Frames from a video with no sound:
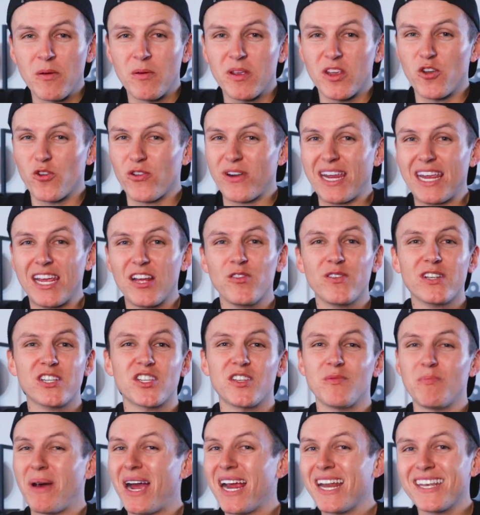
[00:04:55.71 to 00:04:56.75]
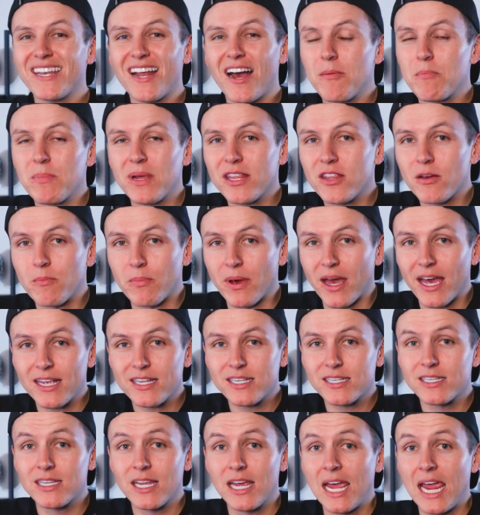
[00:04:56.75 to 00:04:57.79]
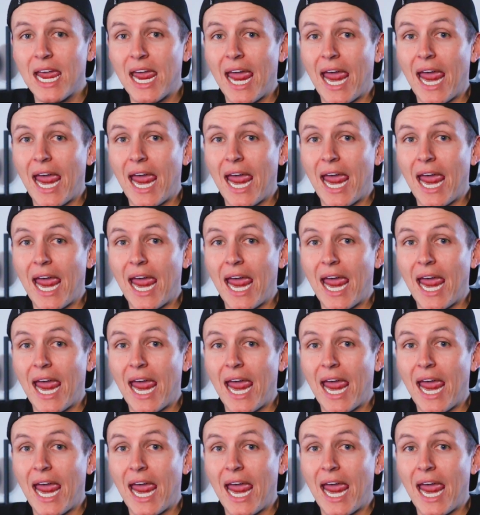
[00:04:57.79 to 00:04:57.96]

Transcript: your English might not be the best.